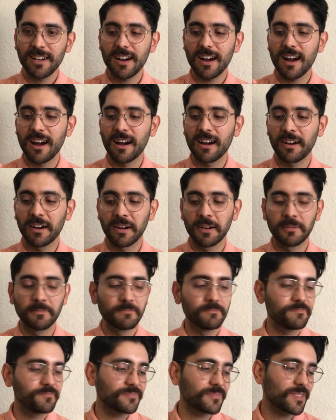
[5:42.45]

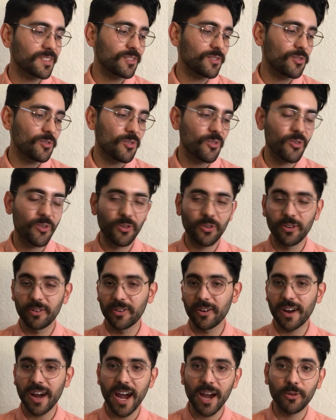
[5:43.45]

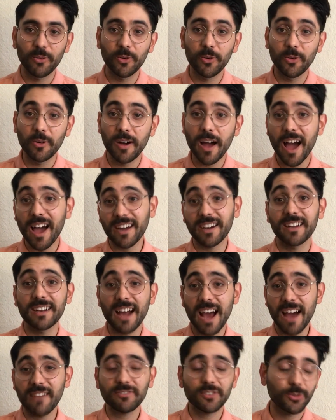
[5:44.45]
or I will add it
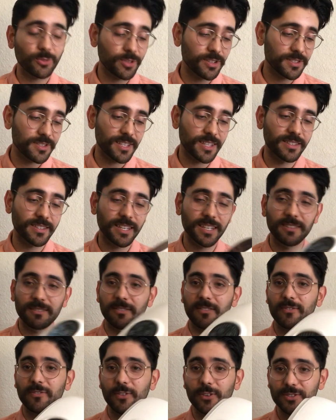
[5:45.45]
afterwards and then
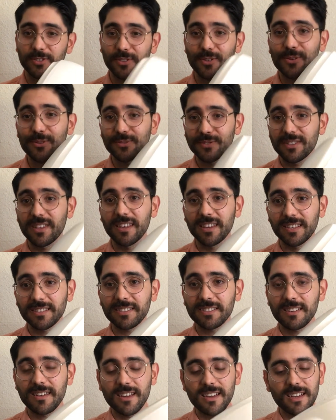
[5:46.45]
first use
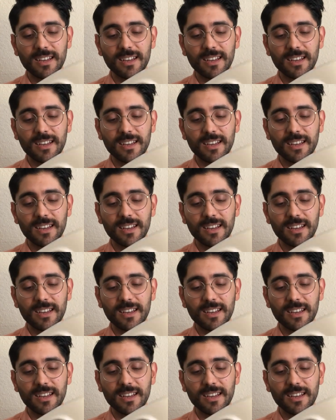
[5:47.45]
this